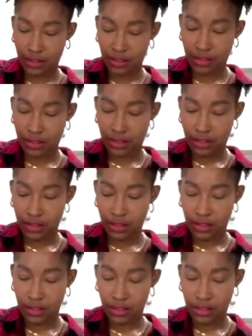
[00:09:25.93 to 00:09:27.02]

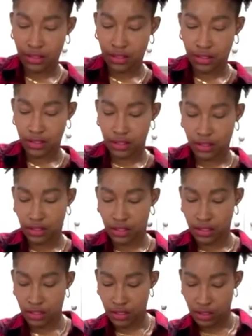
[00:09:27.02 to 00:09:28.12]

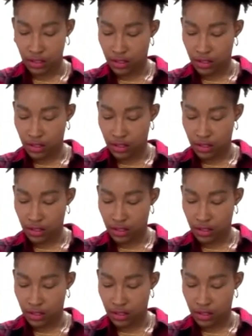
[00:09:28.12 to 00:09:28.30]
Nobody speaks.